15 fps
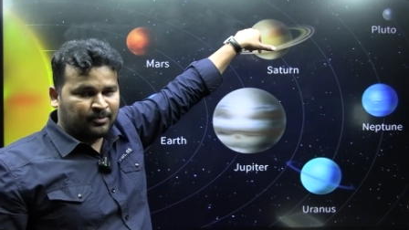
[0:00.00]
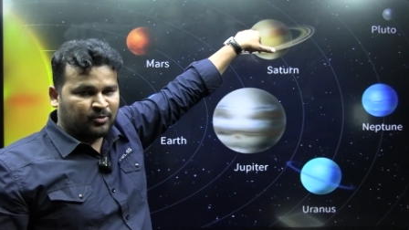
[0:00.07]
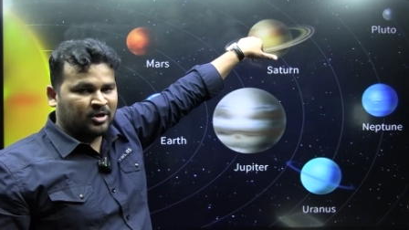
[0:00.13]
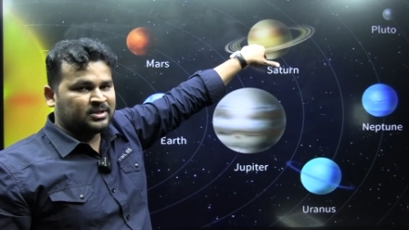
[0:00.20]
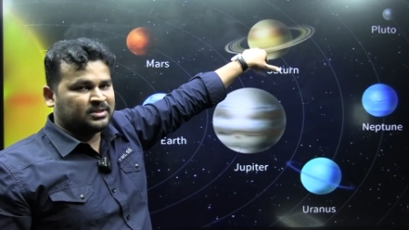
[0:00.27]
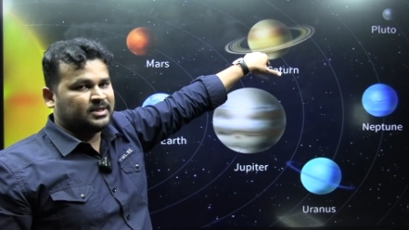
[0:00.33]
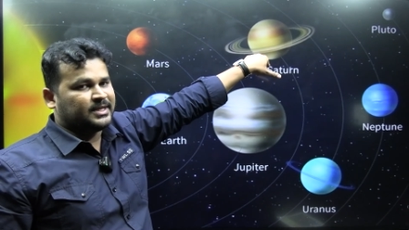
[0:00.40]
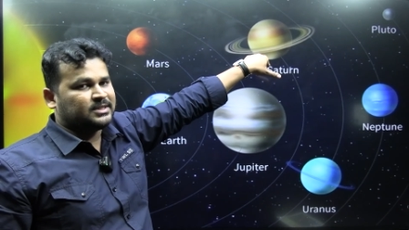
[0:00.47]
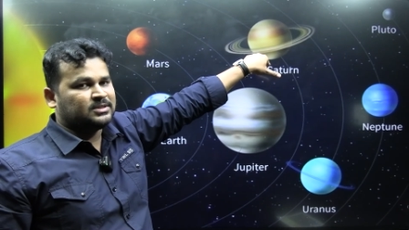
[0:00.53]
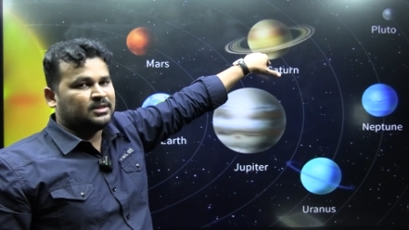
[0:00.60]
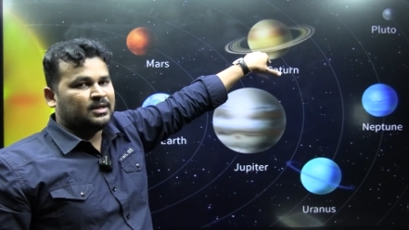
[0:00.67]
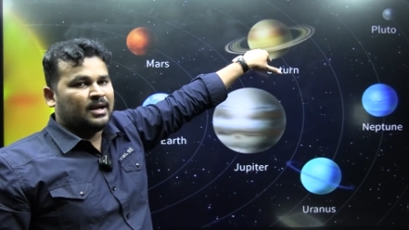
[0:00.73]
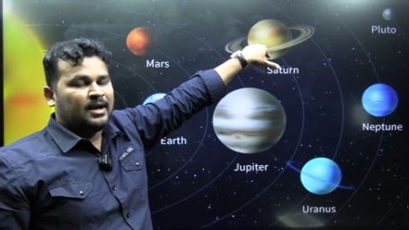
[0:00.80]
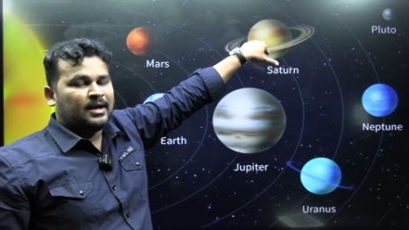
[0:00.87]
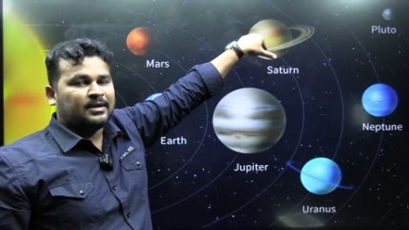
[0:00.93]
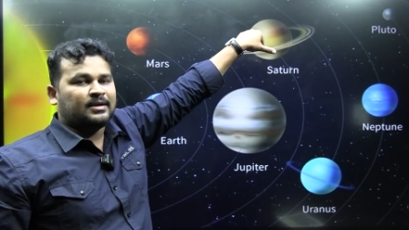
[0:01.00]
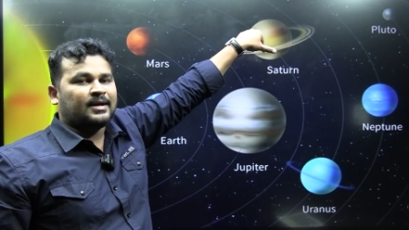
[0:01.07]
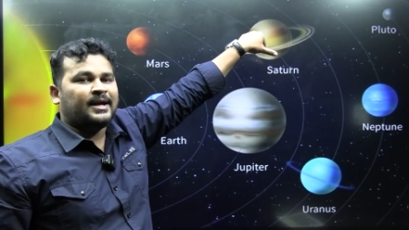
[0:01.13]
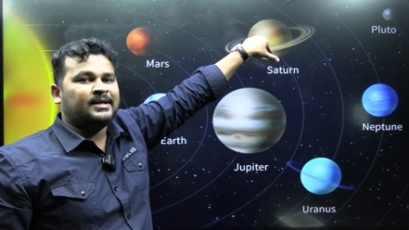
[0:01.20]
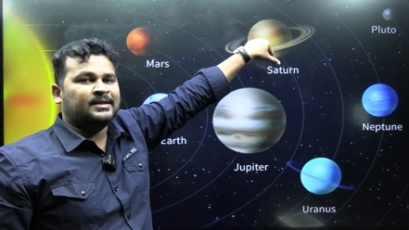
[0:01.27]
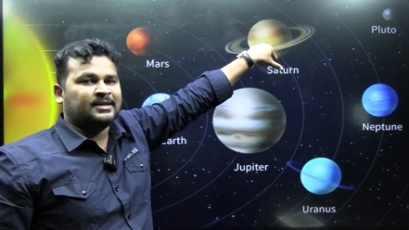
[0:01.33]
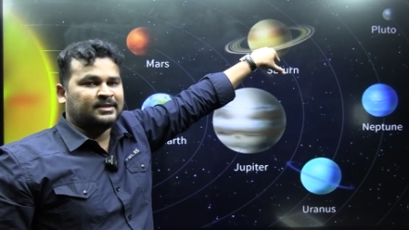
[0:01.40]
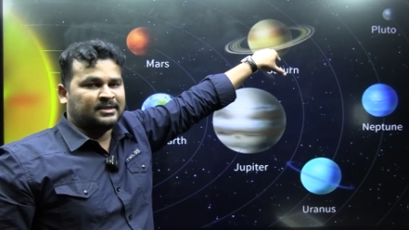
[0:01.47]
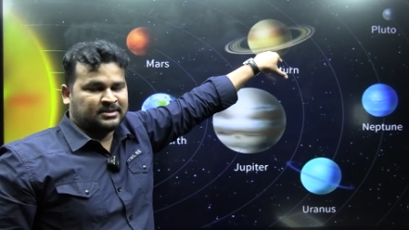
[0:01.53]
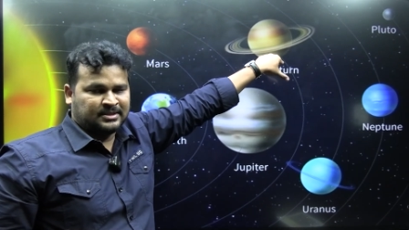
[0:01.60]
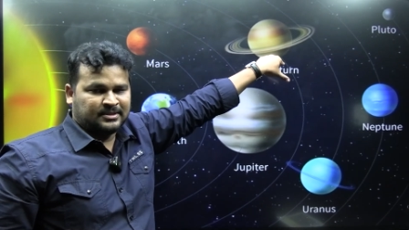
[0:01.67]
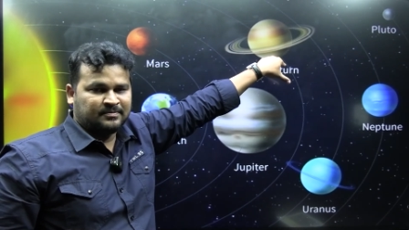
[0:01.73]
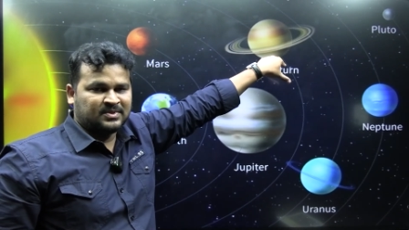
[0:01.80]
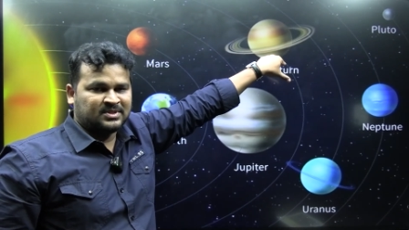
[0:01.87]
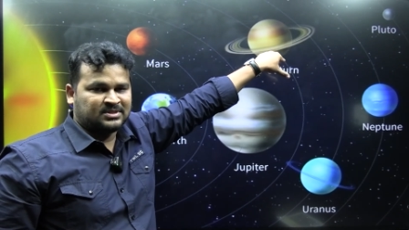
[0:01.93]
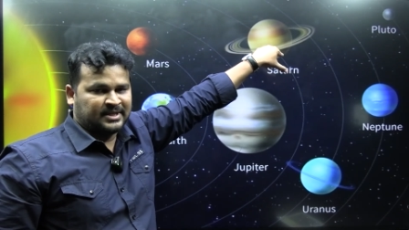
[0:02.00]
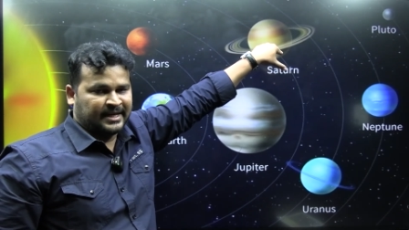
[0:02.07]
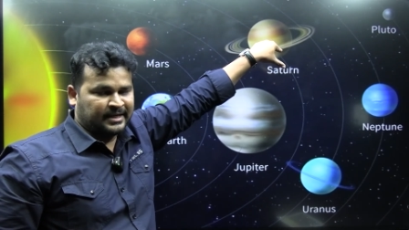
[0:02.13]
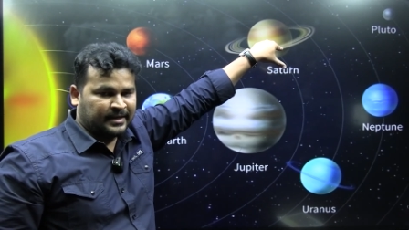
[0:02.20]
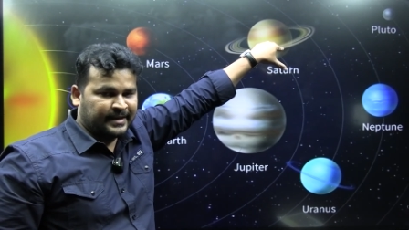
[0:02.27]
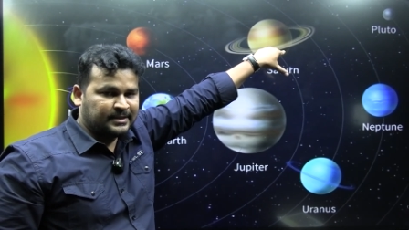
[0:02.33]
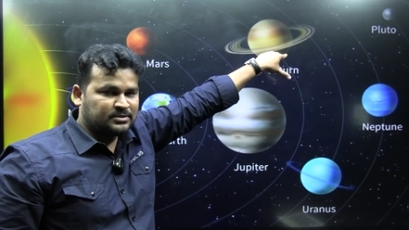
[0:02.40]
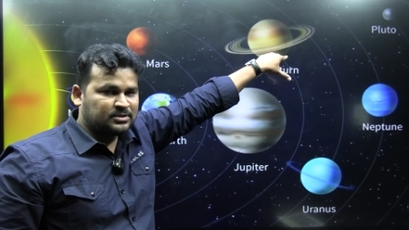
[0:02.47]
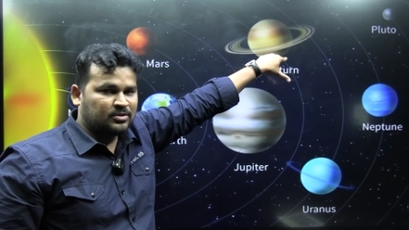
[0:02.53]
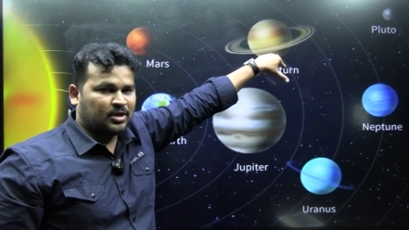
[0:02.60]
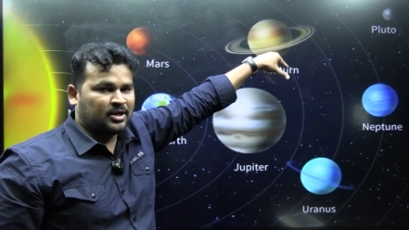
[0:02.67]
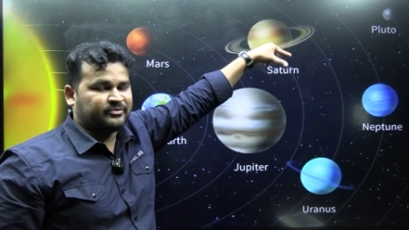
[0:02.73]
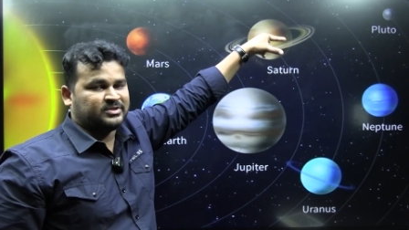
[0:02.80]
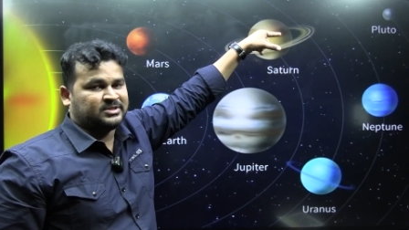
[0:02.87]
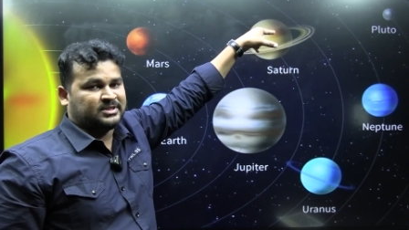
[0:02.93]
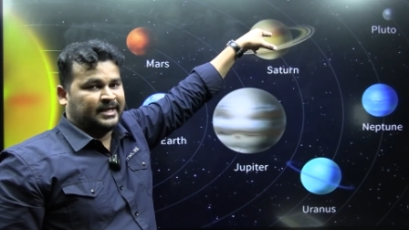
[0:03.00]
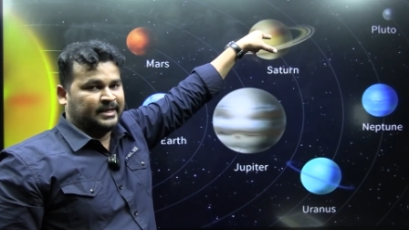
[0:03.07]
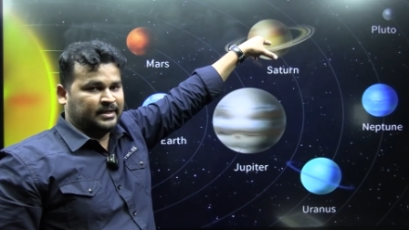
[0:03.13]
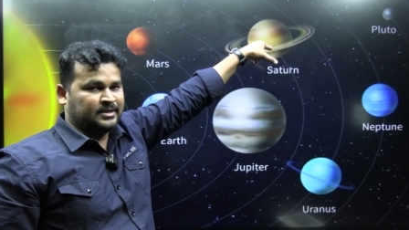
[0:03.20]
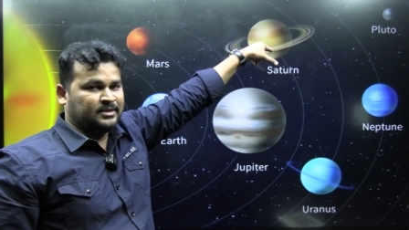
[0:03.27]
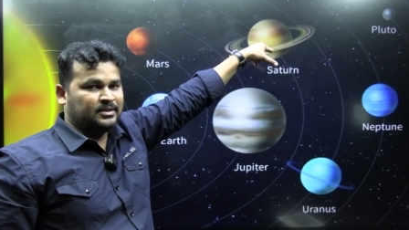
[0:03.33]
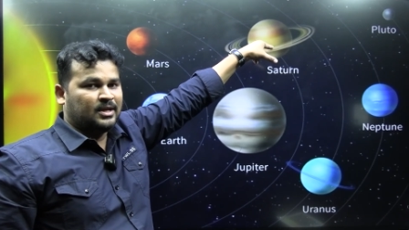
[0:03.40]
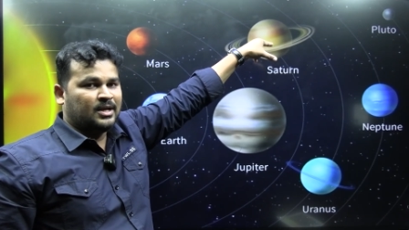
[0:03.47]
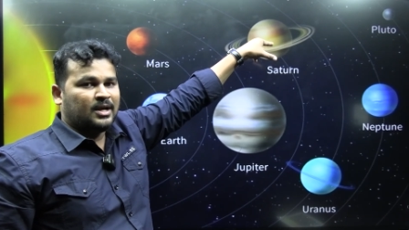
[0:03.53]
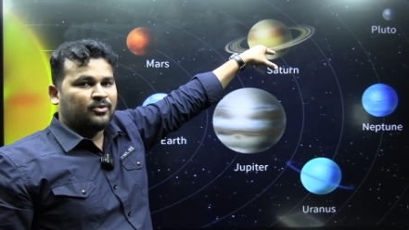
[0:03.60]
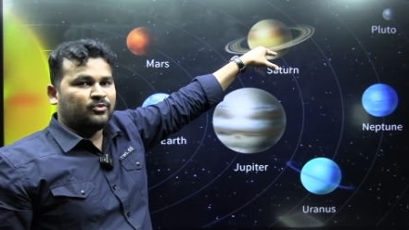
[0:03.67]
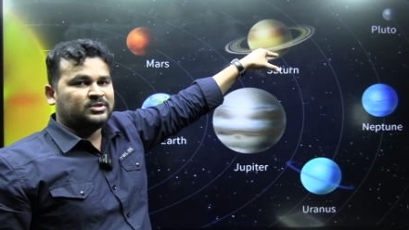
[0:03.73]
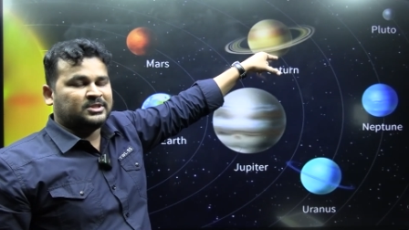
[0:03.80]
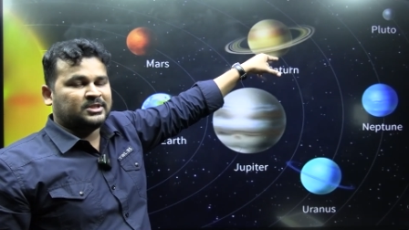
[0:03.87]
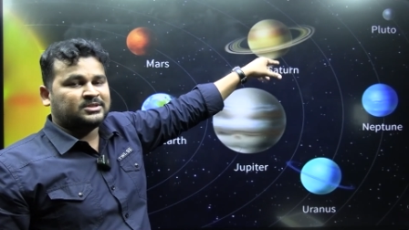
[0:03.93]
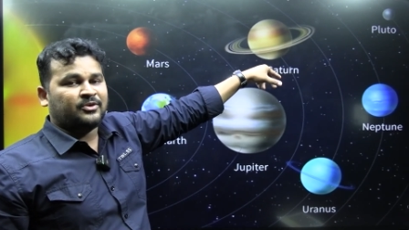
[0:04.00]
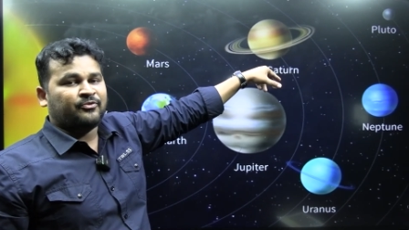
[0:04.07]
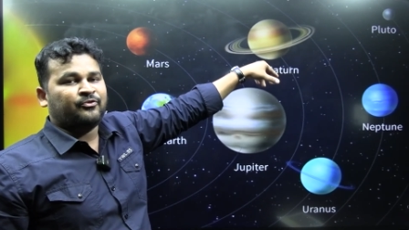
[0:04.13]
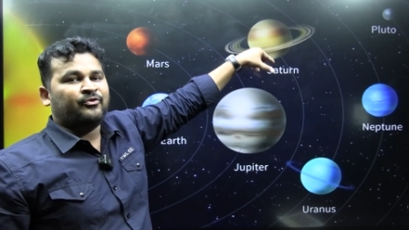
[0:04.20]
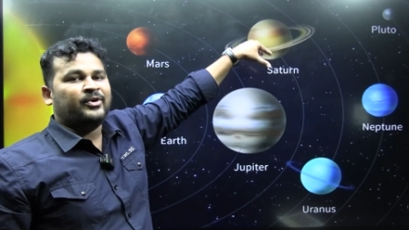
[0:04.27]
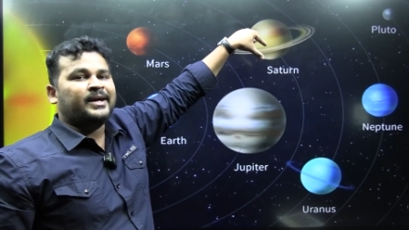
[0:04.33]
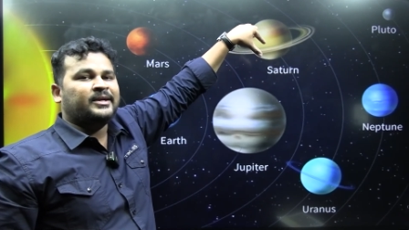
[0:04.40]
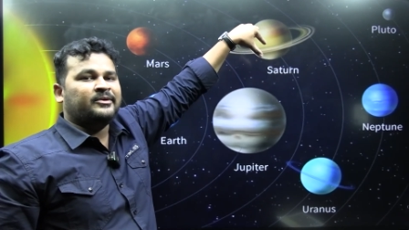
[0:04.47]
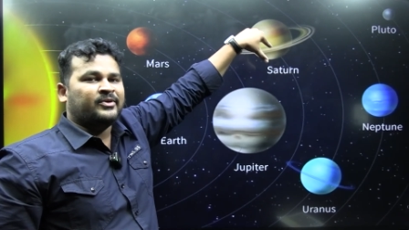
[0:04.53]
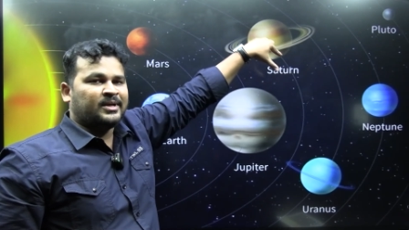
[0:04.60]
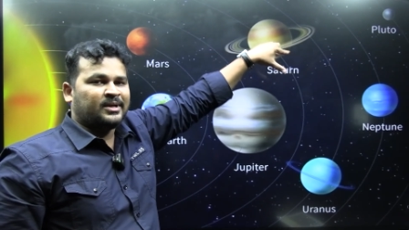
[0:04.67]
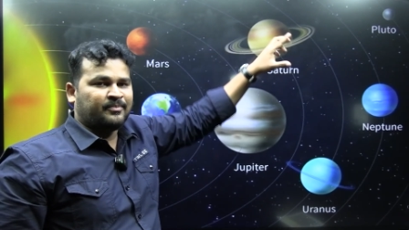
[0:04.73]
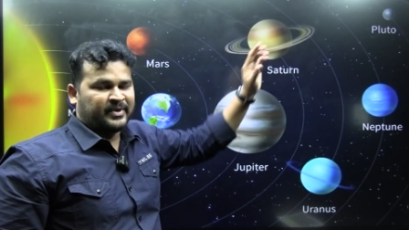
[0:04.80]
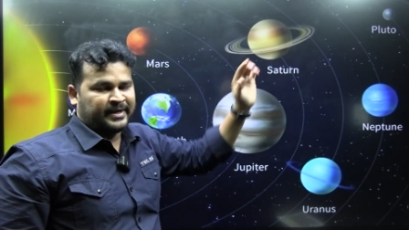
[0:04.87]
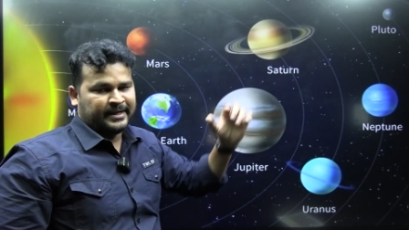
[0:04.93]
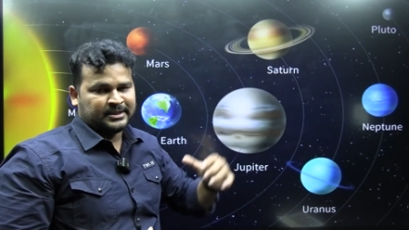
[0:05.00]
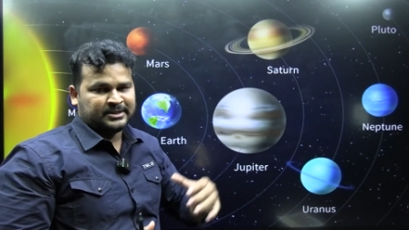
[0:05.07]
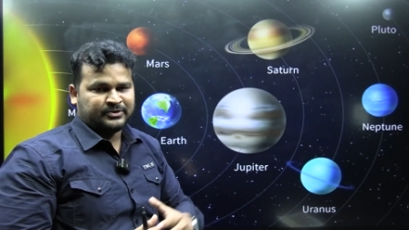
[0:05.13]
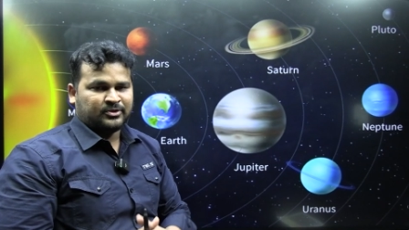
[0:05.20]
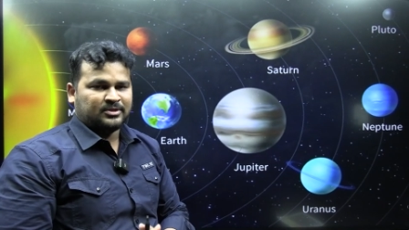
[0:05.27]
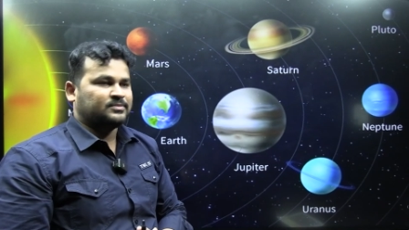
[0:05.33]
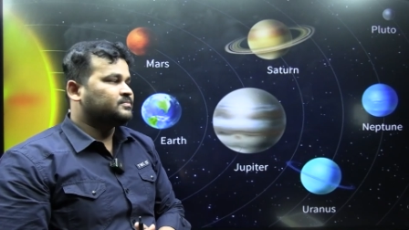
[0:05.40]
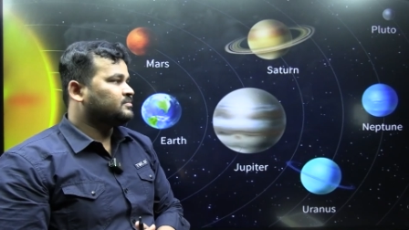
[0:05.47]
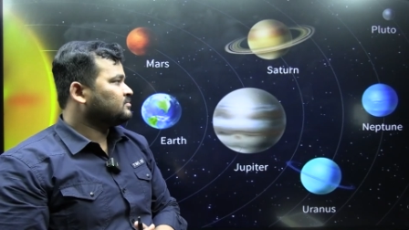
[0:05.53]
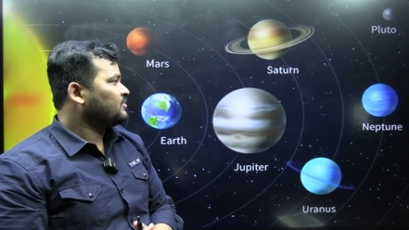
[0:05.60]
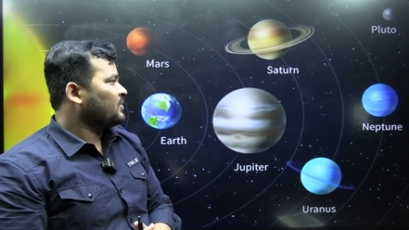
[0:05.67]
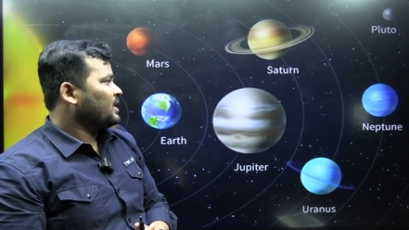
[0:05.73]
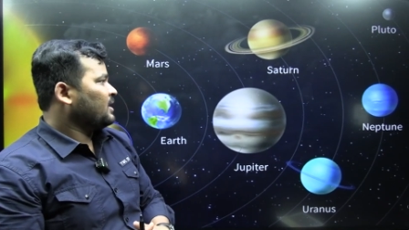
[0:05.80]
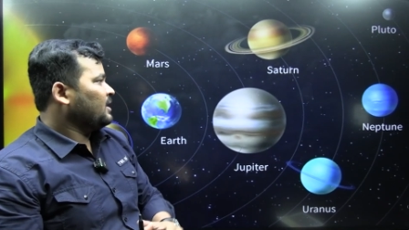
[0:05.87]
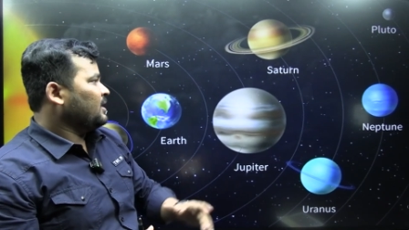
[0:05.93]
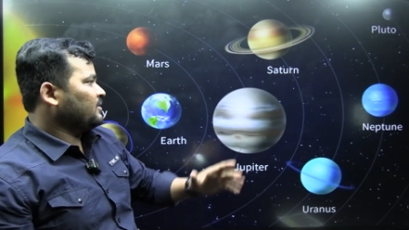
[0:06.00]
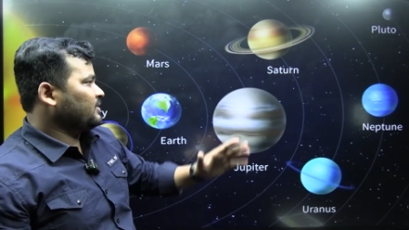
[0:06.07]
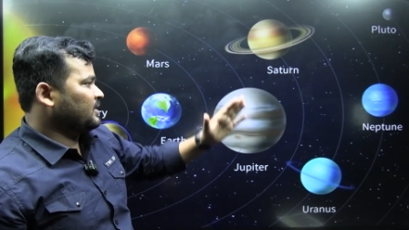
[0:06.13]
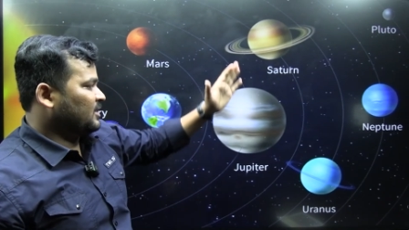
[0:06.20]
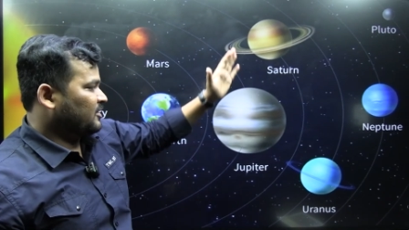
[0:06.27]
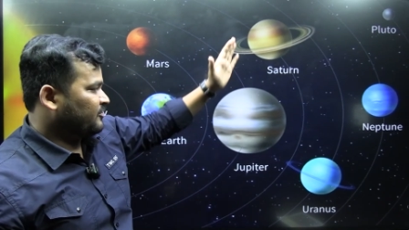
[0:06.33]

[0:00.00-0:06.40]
among that, Titan is a satellite of Saturn, which is a very biggest one. Then